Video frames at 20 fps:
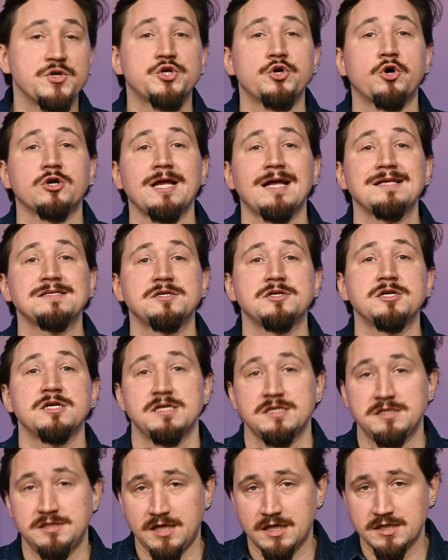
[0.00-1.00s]
short answer
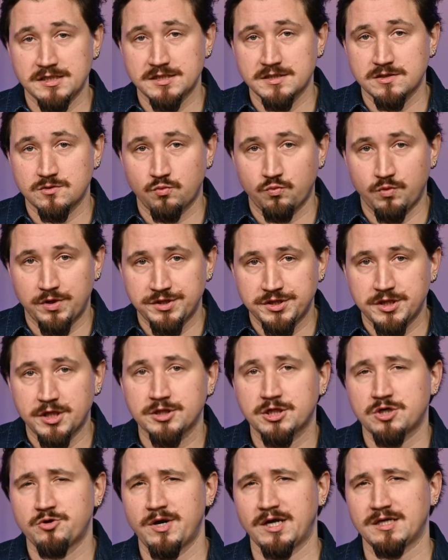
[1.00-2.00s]
is yes, when
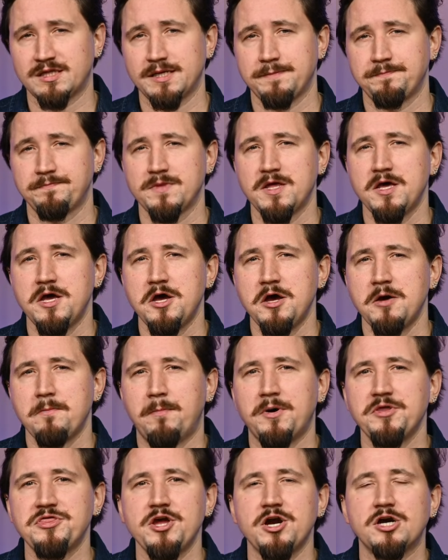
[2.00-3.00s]
done correctly.
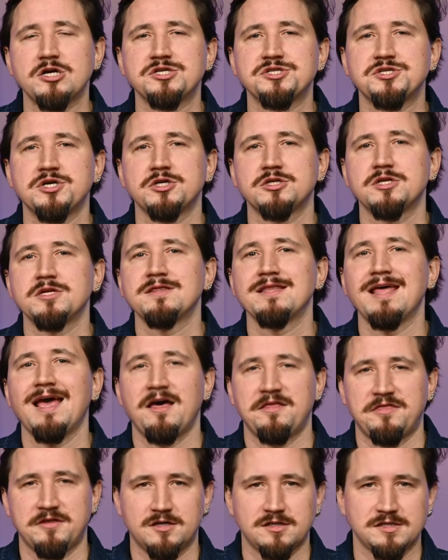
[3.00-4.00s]
But there are certain
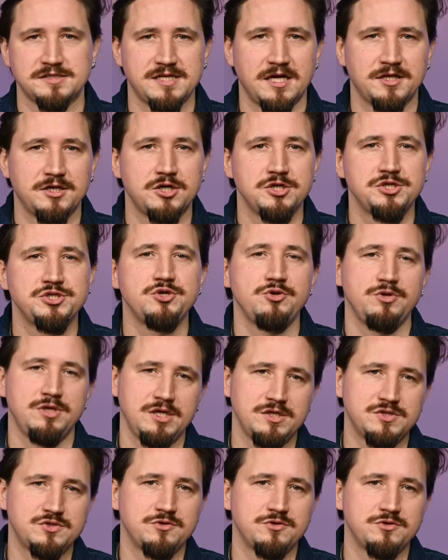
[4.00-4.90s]
ethical standards you need